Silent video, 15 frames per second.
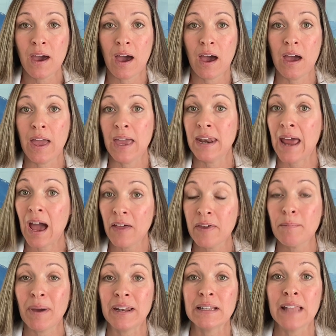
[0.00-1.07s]
and how they
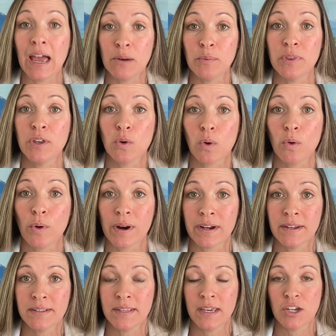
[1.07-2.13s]
might align with your
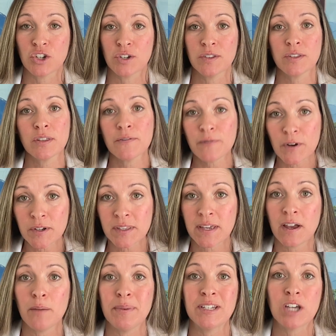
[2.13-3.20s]
organization. So the first thing
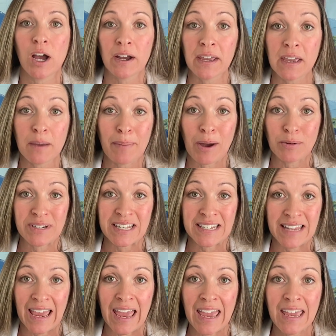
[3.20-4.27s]
I'll be talking about
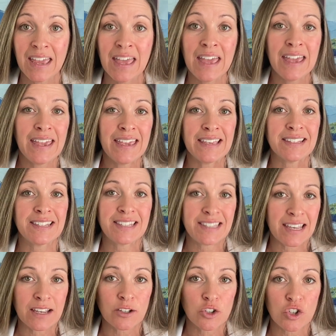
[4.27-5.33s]
today is
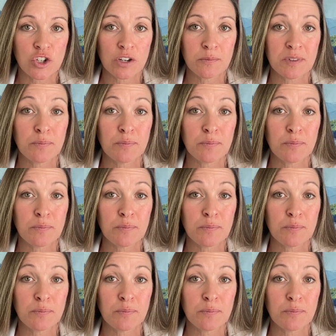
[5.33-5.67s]
Sales Gym's